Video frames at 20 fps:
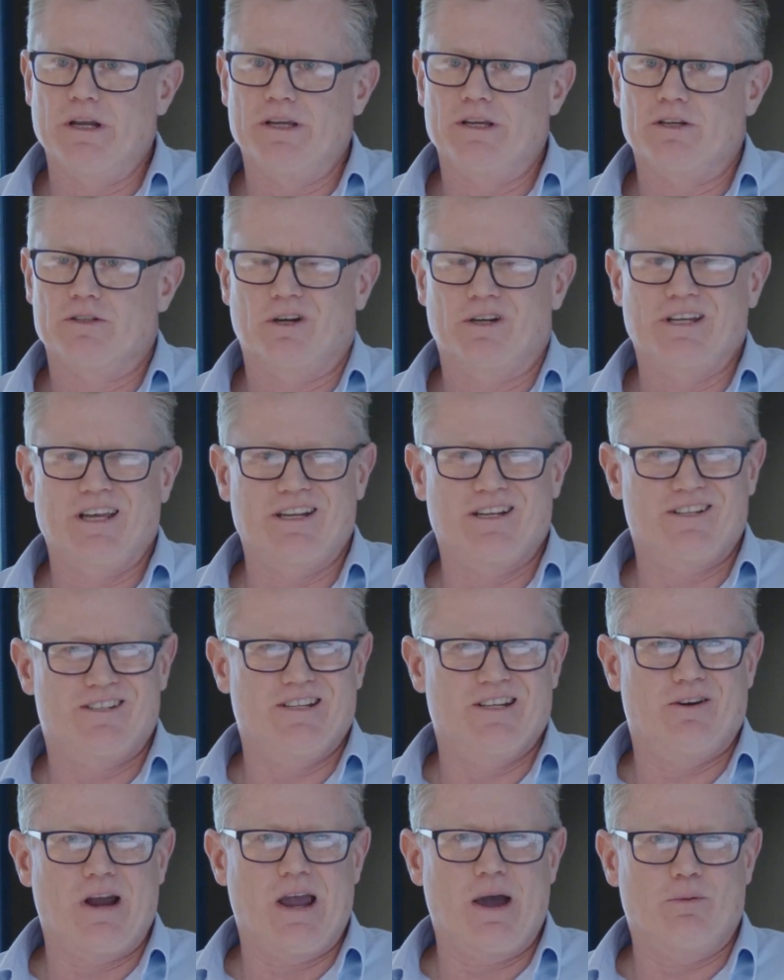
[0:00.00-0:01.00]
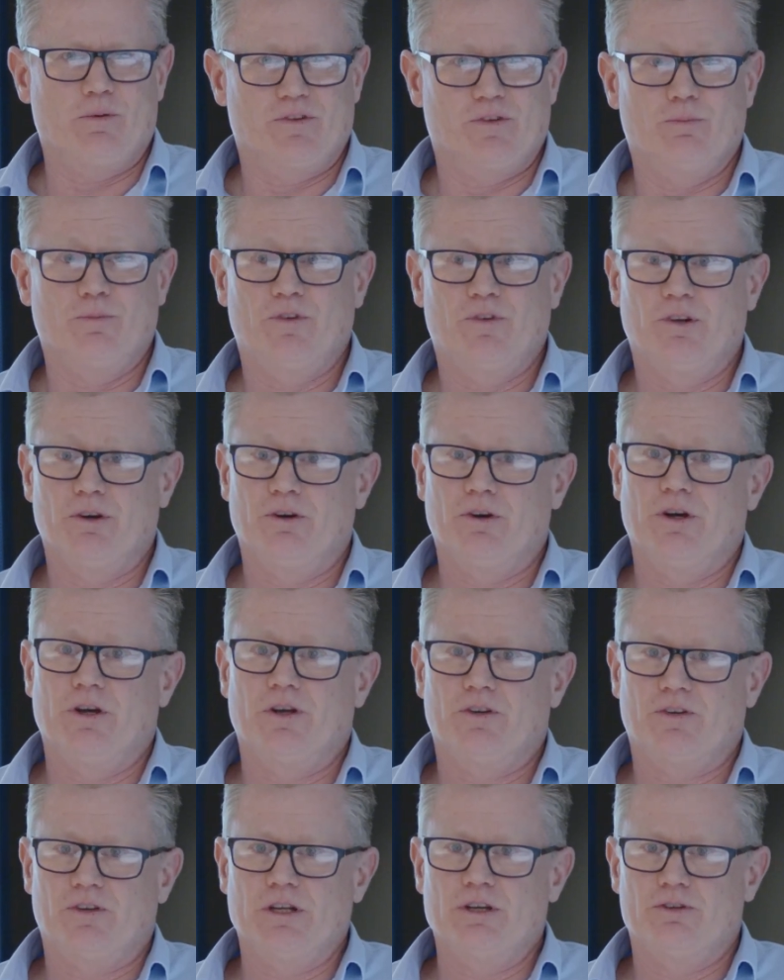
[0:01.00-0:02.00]
because I get to sit around with some
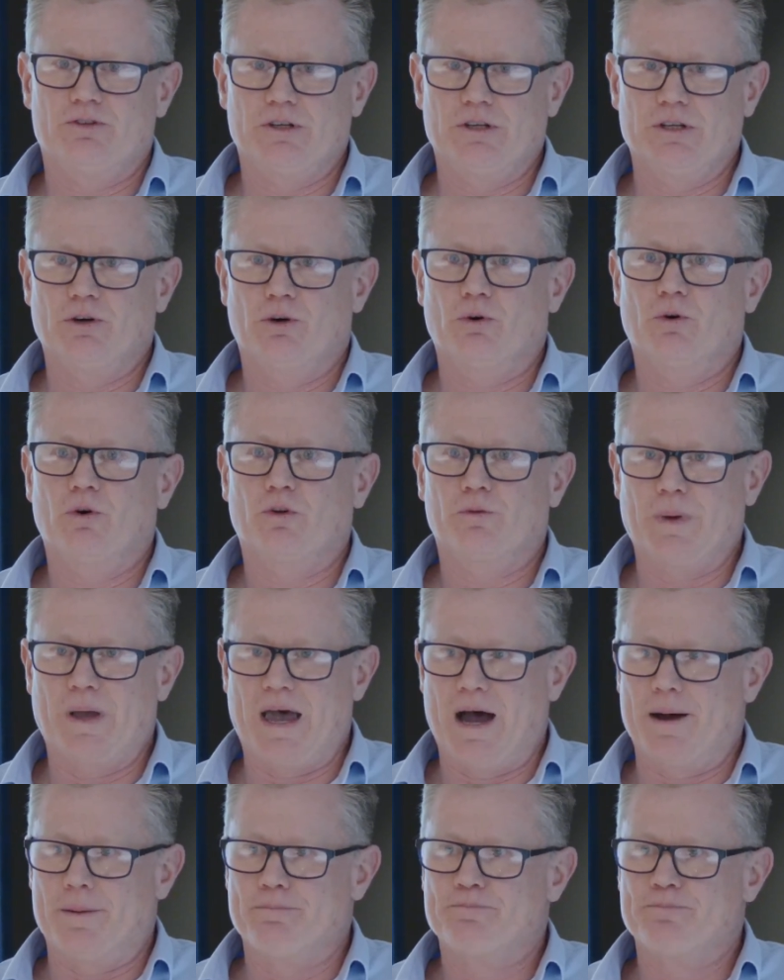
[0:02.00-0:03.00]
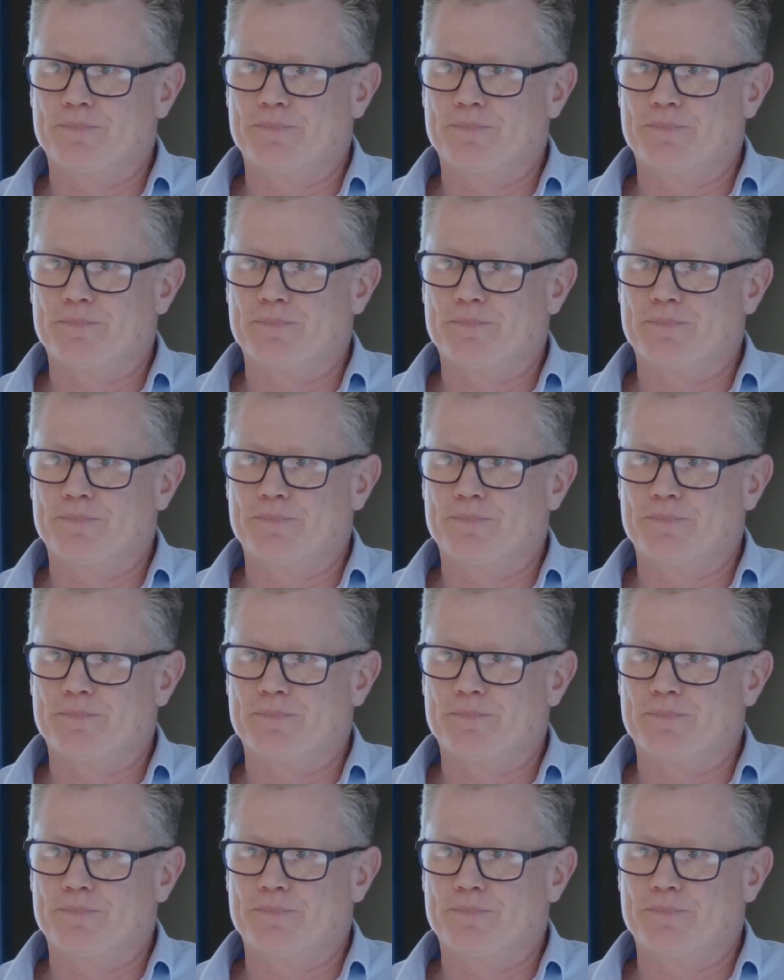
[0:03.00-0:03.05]
serious industry horsepower.